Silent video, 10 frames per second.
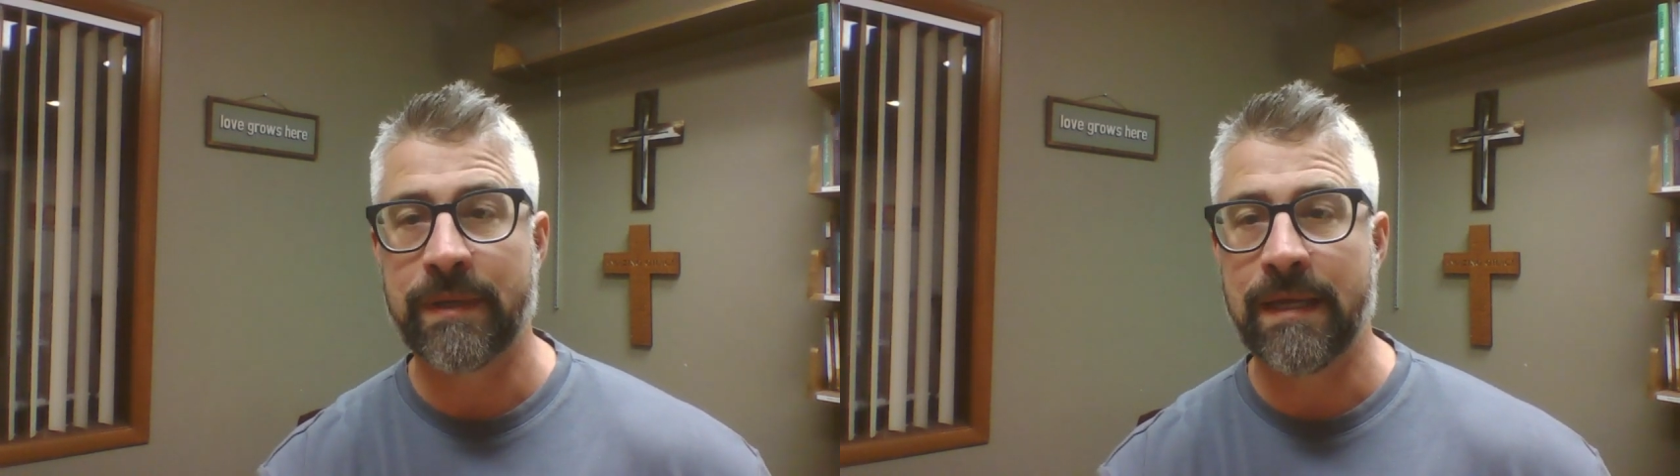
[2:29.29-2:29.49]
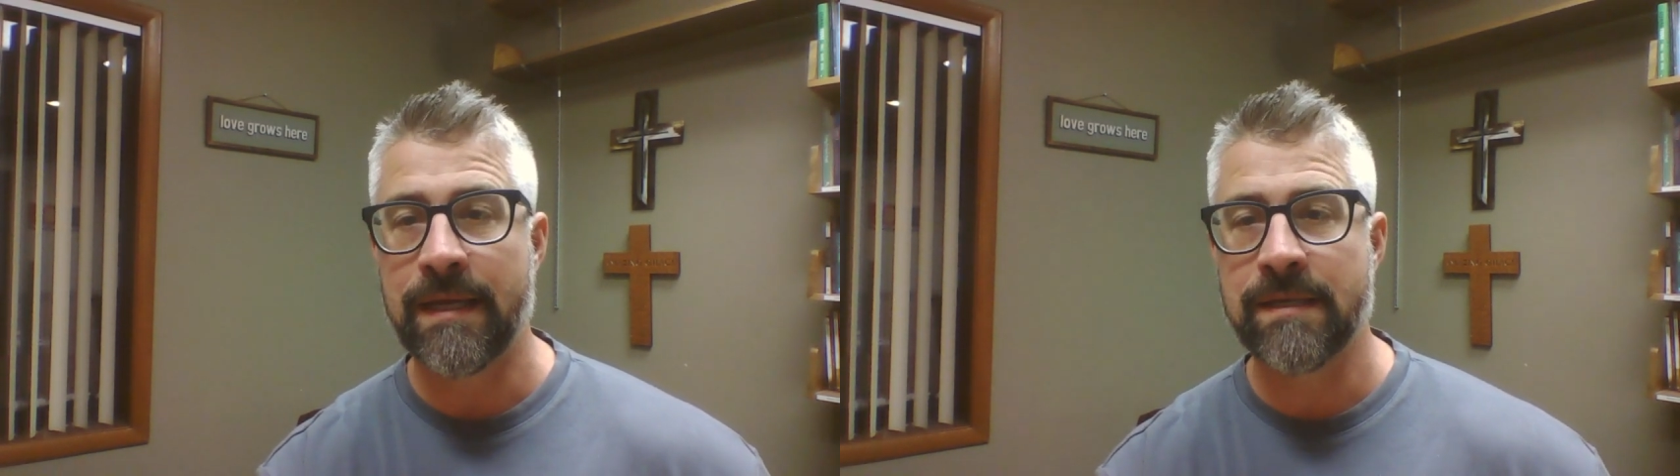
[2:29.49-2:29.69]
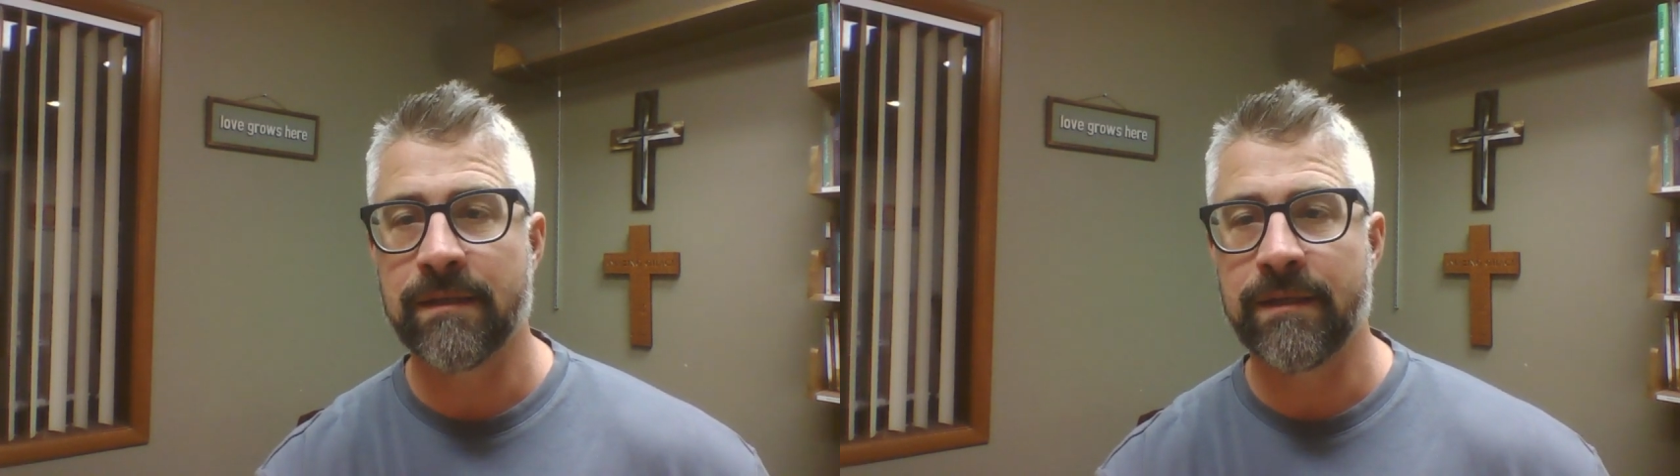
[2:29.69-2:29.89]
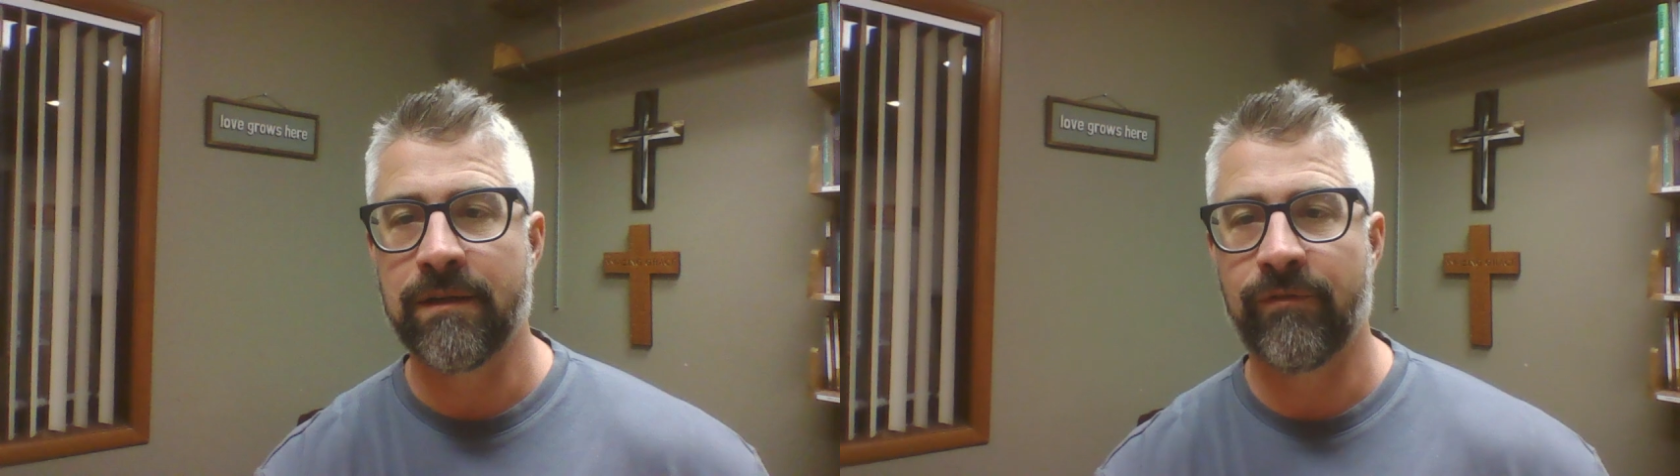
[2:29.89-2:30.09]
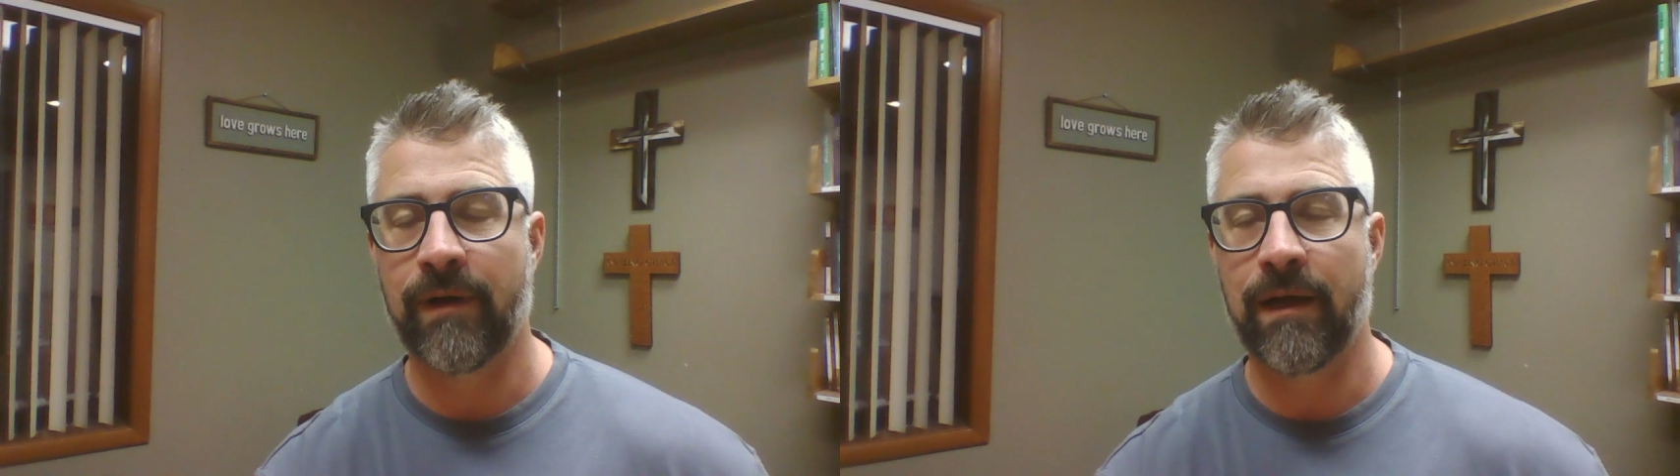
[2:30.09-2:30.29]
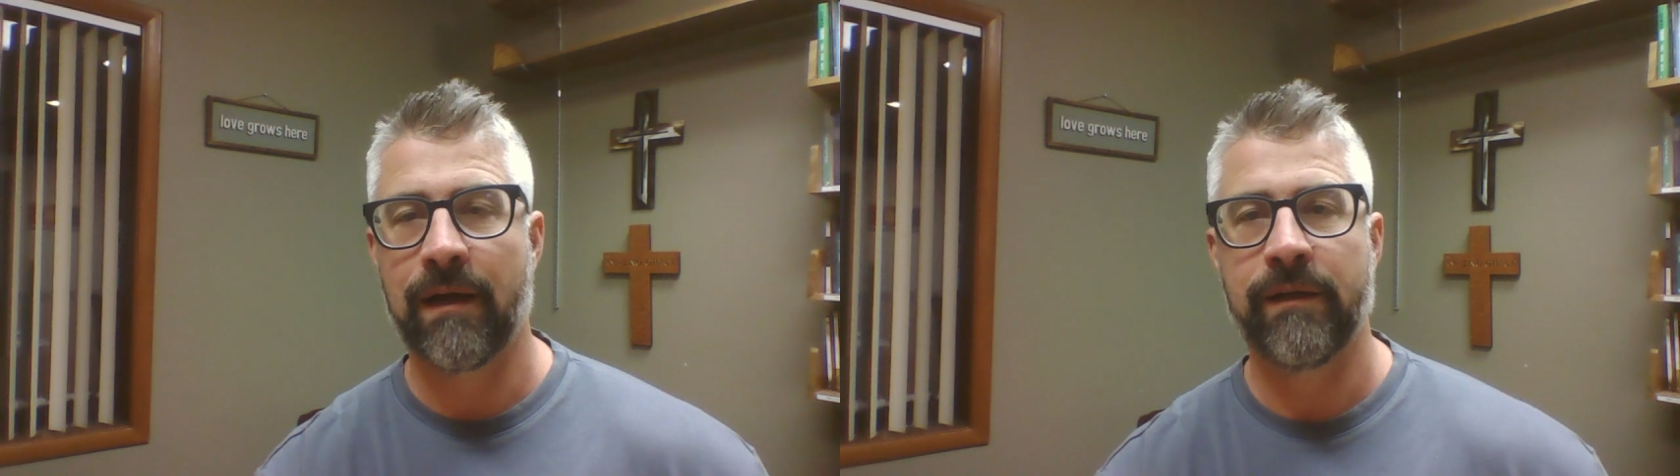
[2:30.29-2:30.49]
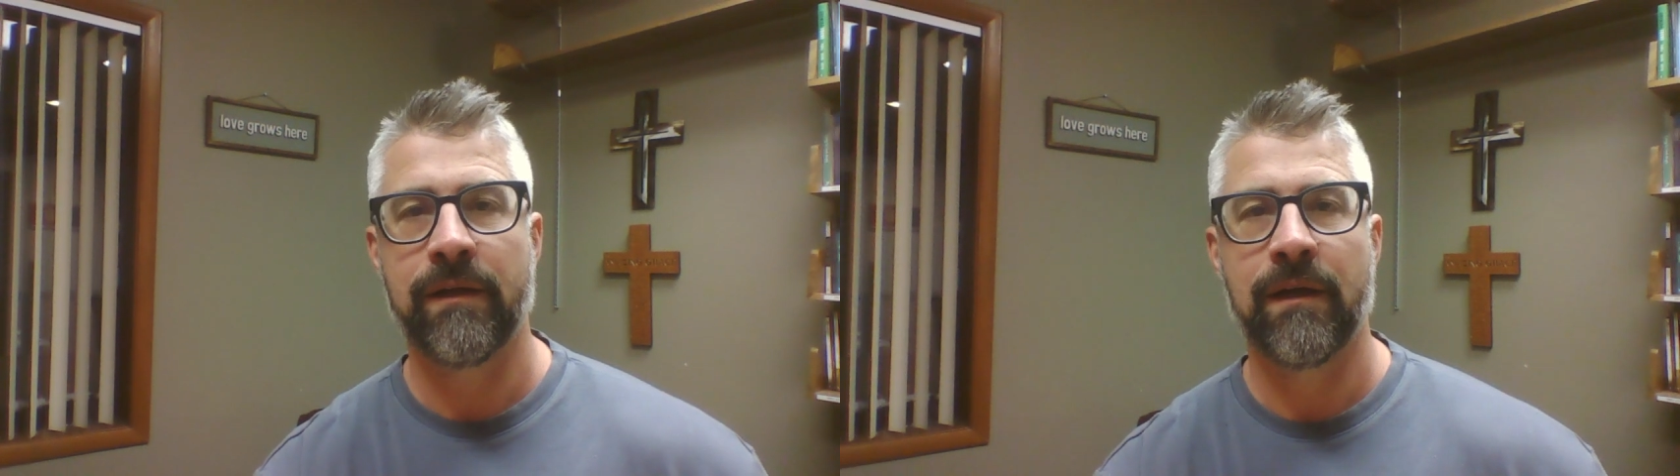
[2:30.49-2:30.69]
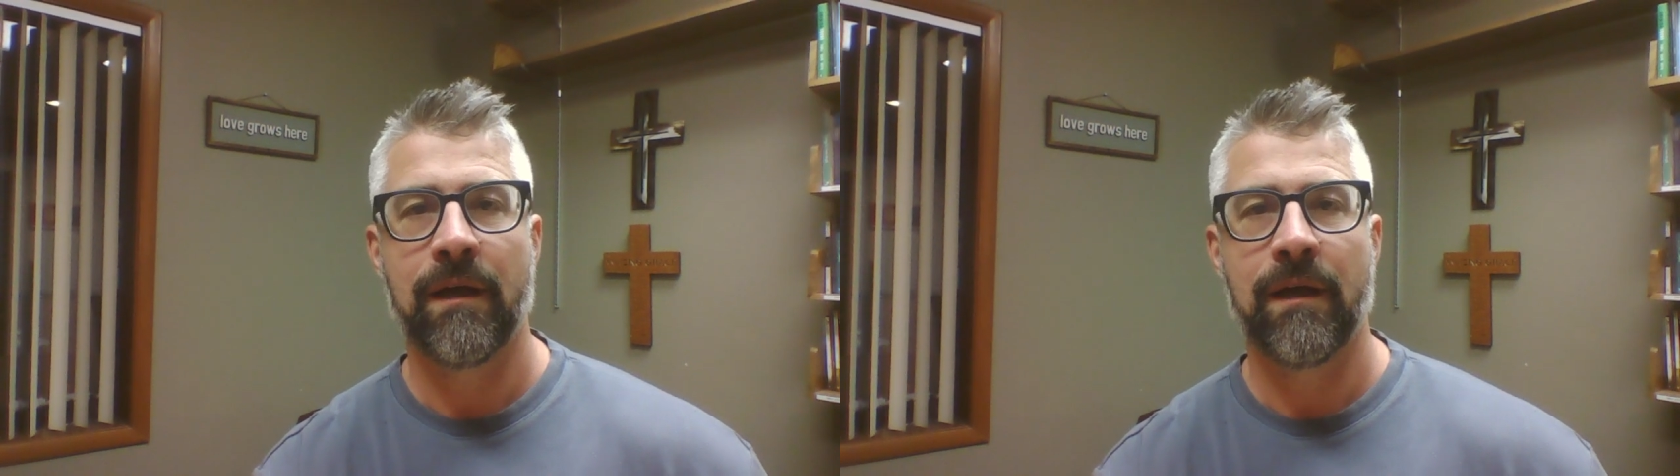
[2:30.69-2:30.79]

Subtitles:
we easily divide